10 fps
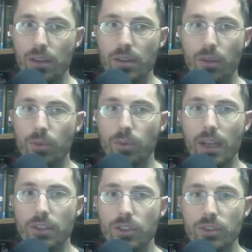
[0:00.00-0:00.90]
until the
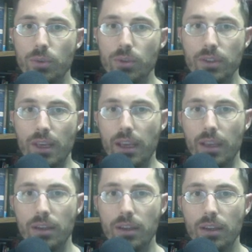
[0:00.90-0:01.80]
righteous will
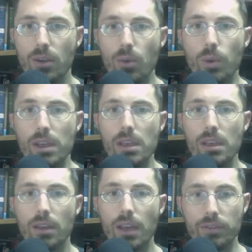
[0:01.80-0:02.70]
say,
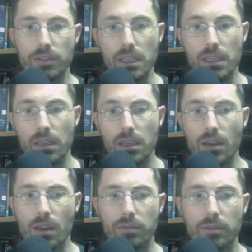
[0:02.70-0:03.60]
we have seen
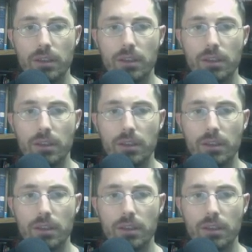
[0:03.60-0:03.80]
enough.